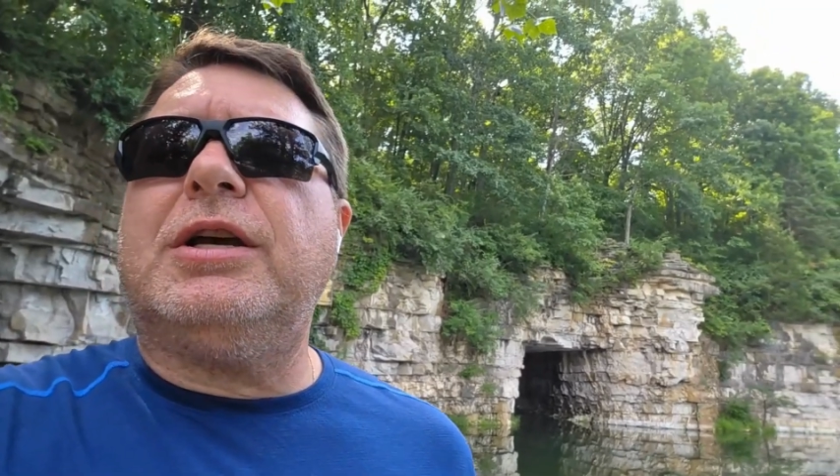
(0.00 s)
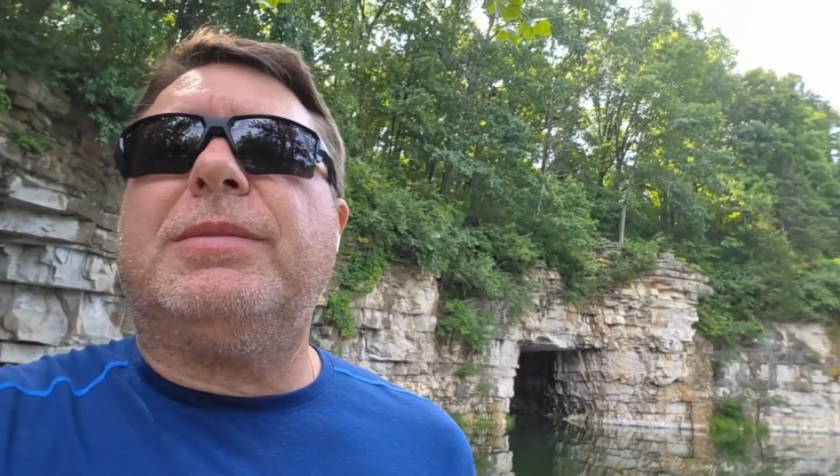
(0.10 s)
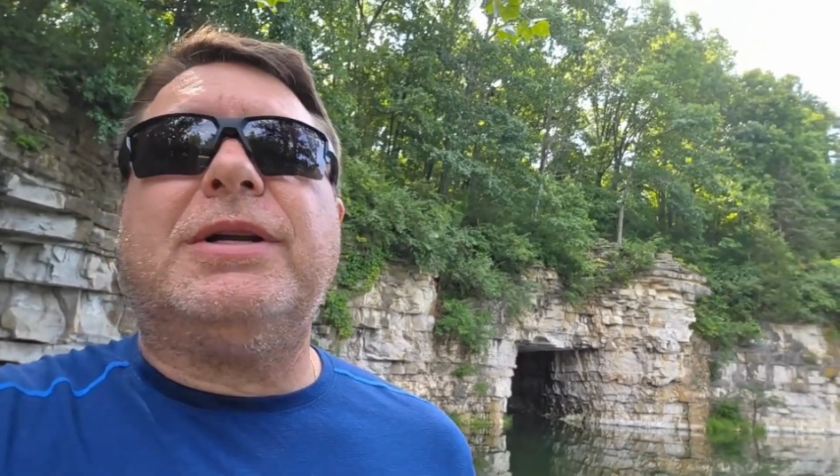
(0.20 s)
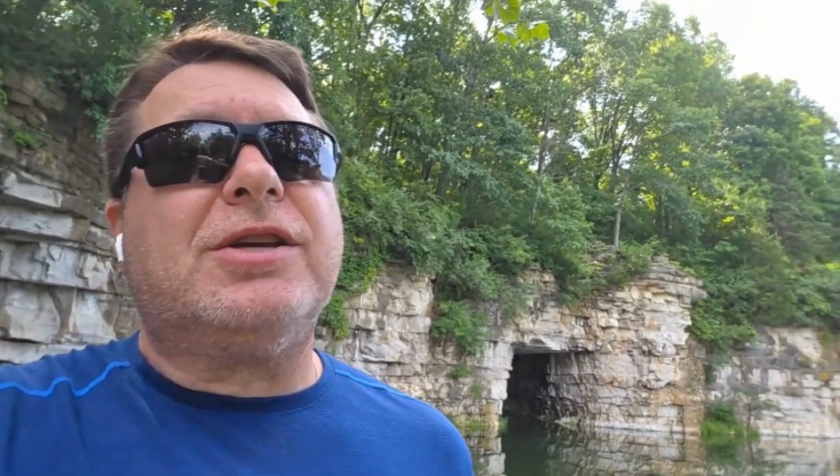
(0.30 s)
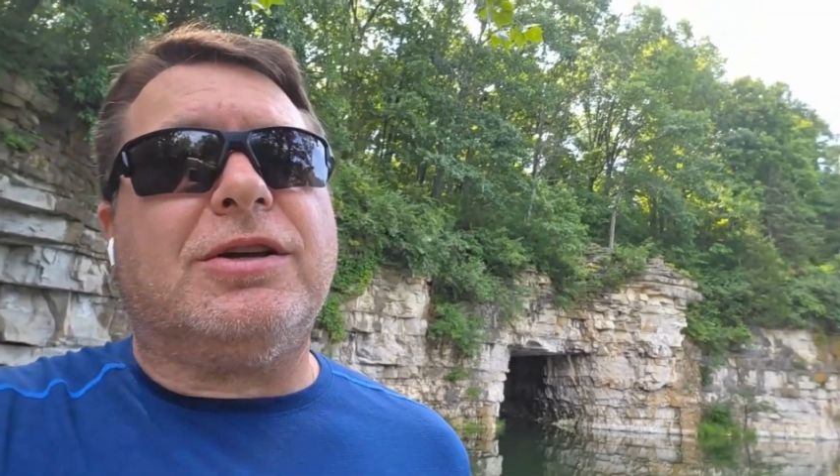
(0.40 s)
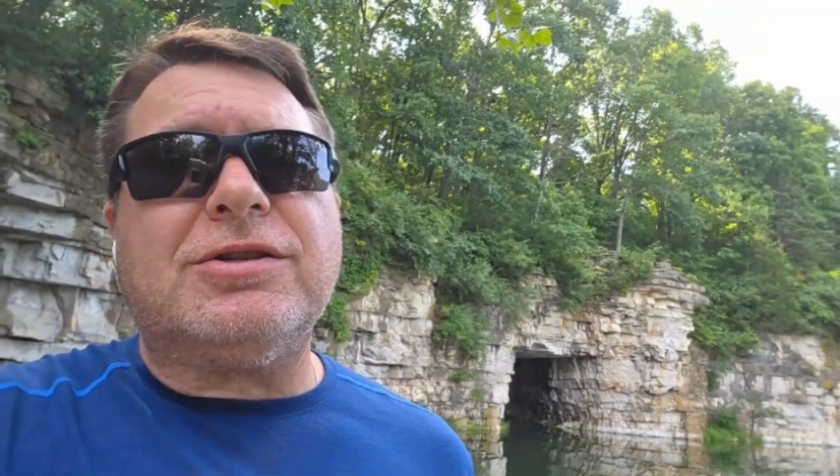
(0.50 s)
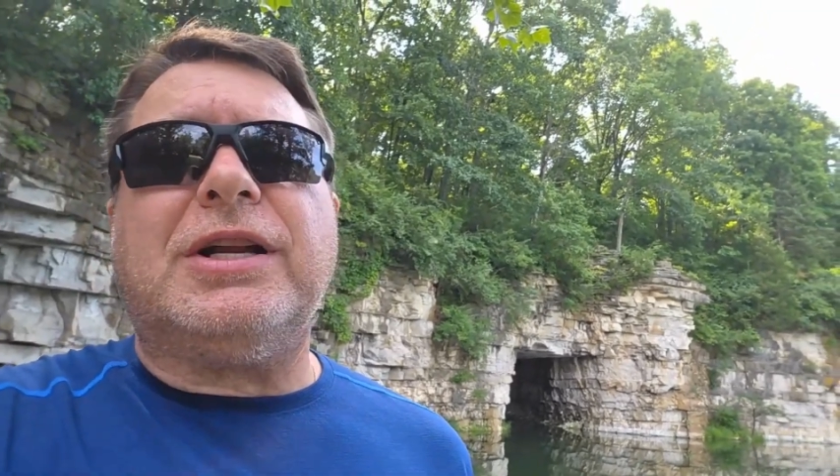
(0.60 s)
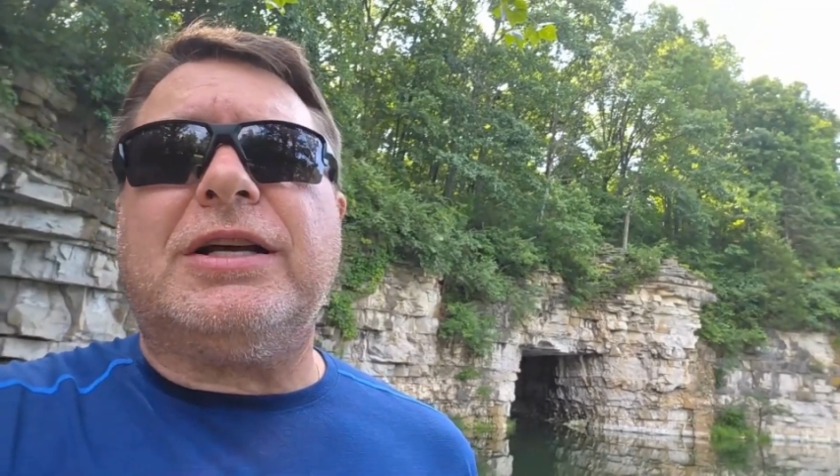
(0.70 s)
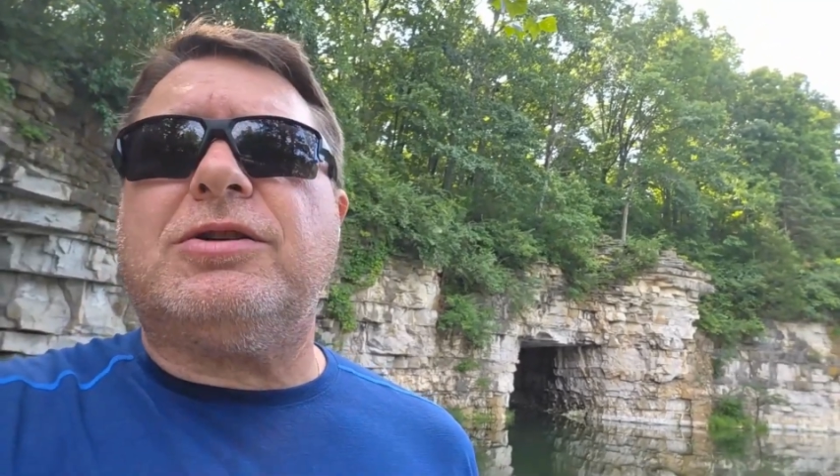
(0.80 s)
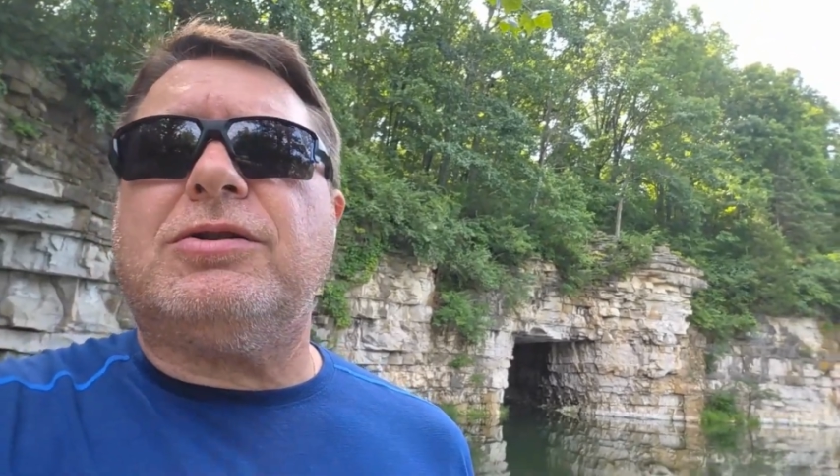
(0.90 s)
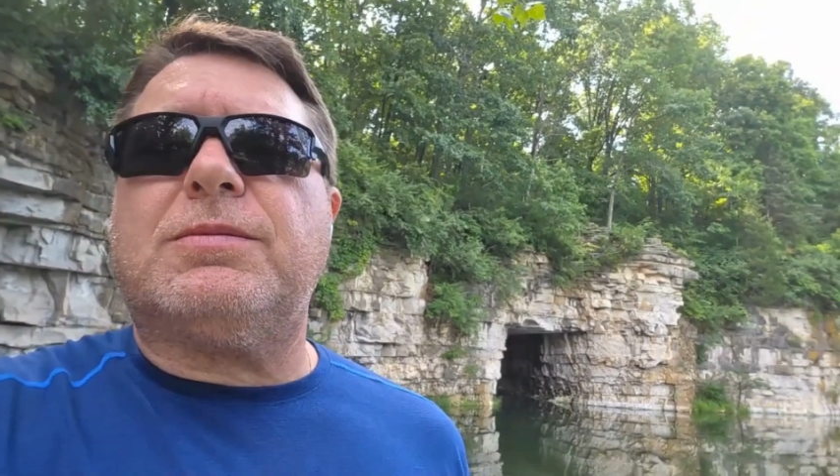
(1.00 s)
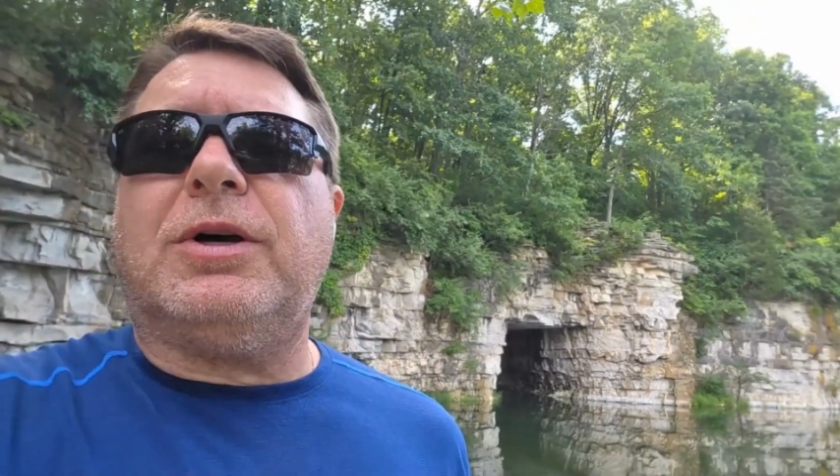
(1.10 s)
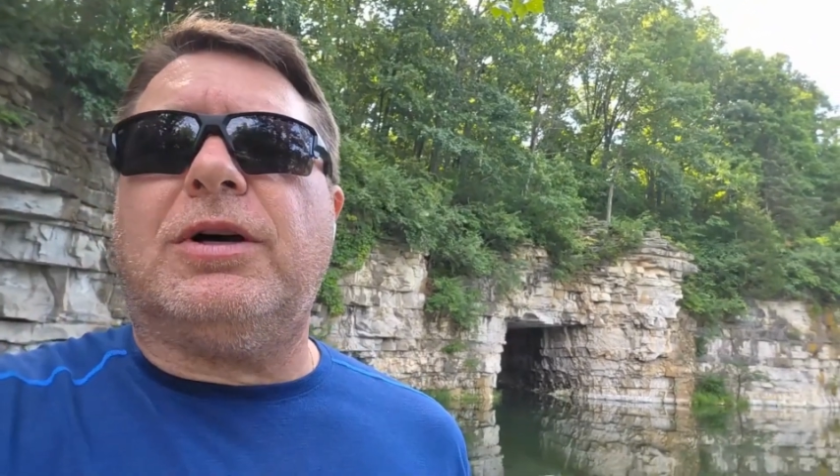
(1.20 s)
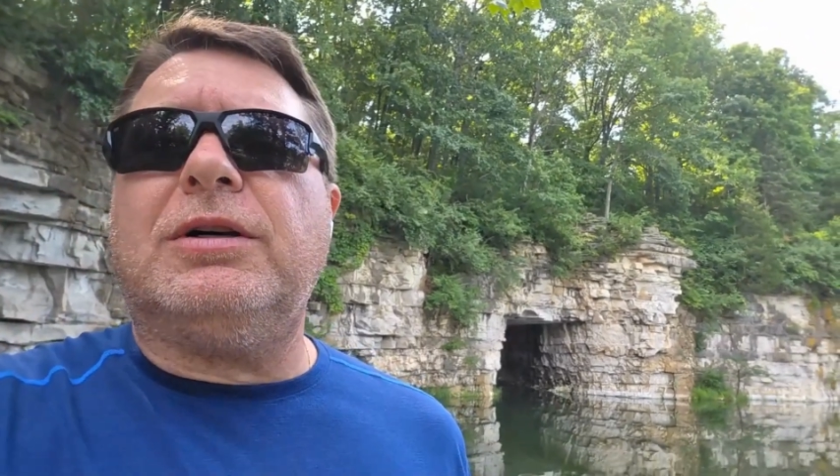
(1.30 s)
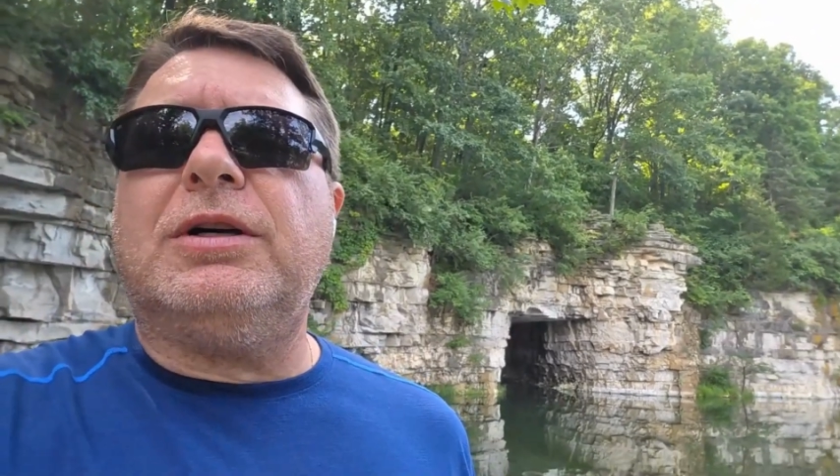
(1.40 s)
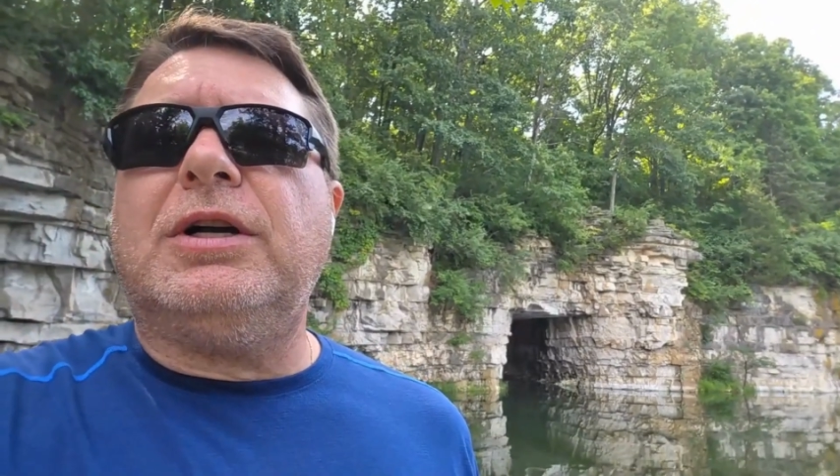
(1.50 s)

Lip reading: but it's also not too small